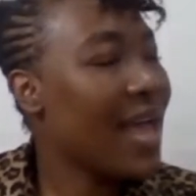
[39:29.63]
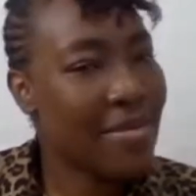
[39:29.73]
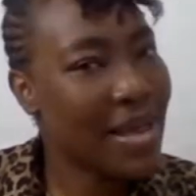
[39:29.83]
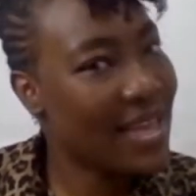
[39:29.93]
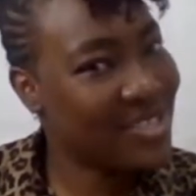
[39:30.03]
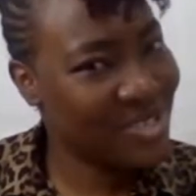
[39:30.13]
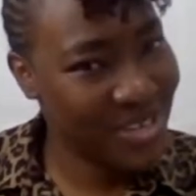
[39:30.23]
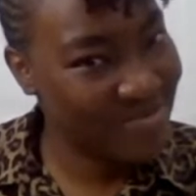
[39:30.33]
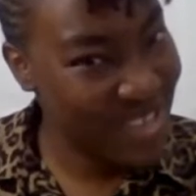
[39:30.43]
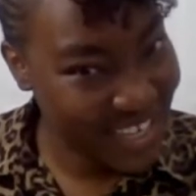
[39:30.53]
am I
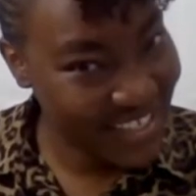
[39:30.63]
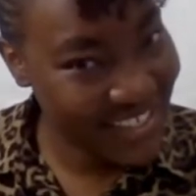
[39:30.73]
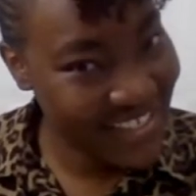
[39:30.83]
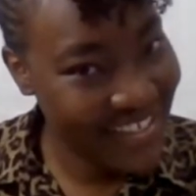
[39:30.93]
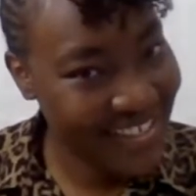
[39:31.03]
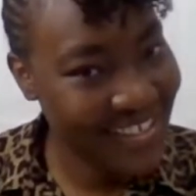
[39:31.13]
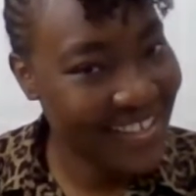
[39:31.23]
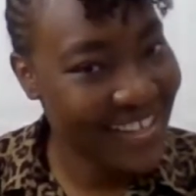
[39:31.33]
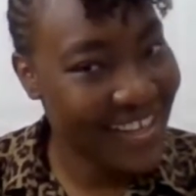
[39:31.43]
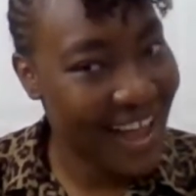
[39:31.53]
dreaming?
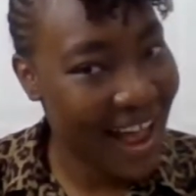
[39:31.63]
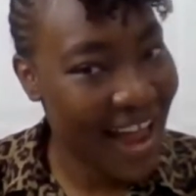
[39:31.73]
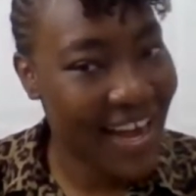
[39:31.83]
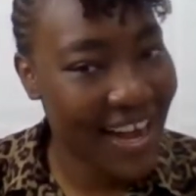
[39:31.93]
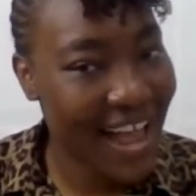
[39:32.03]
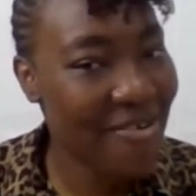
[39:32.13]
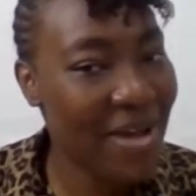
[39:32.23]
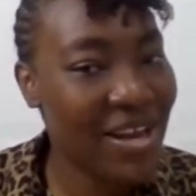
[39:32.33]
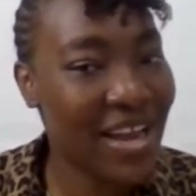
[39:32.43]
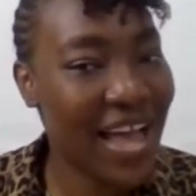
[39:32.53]
And then I went,